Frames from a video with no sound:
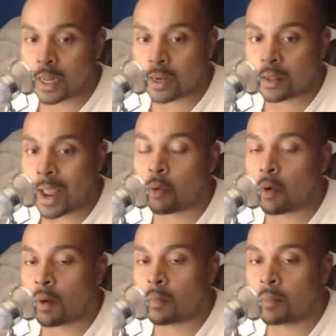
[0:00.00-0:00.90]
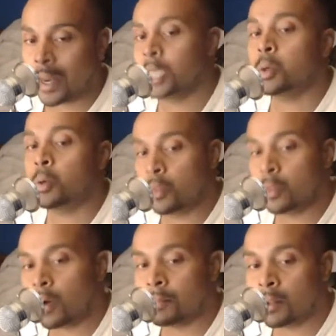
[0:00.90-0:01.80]
at Royal Rumble and AJ will win the
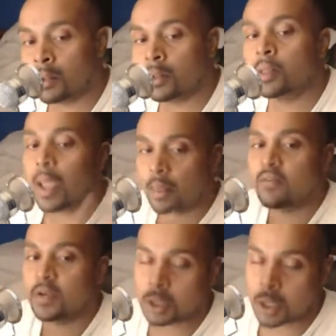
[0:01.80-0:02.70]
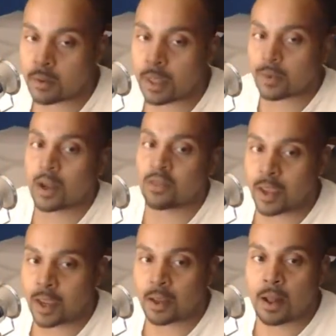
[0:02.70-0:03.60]
Rumble and they'll face each other. That's what I think.
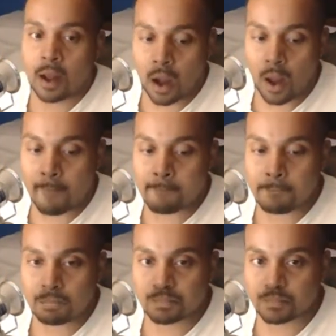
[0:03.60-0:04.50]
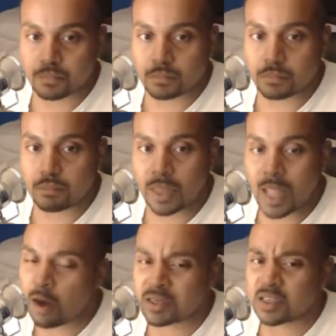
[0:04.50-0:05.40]
I
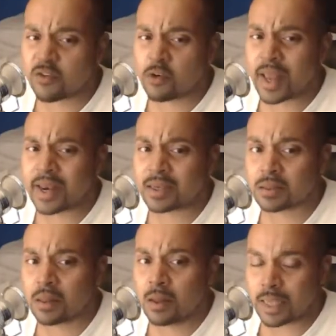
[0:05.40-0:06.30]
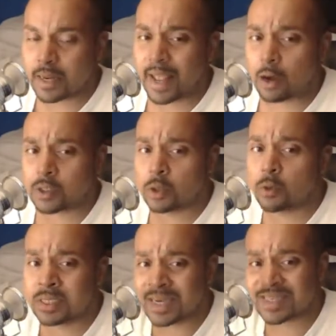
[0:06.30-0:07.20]
don't see this feud ending. I don't see
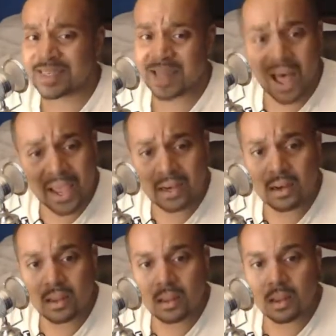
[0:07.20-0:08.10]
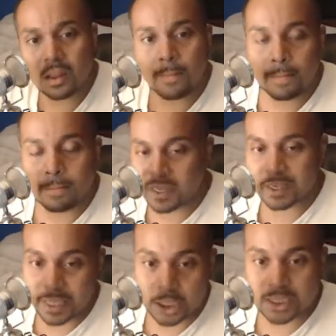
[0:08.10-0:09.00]
who's next in line
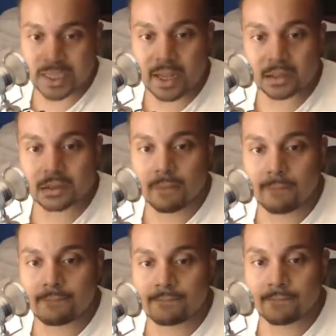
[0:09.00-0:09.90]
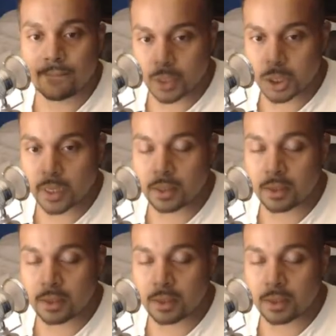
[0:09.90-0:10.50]
besides AJ Styles for the